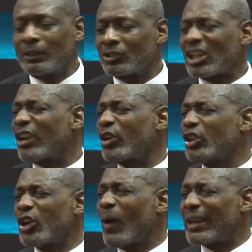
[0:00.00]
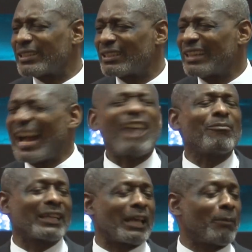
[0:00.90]
Tshalo, you know what? I've
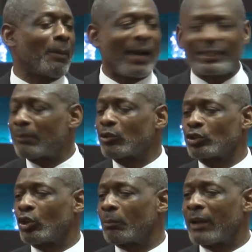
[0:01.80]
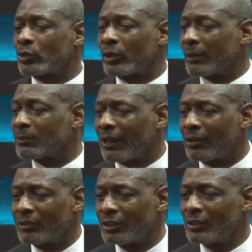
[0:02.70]
made up my mind. I'm not going back to Cape Town.
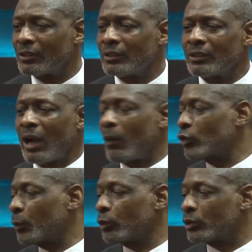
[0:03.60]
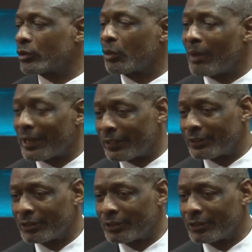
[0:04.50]
I want to put you to the market.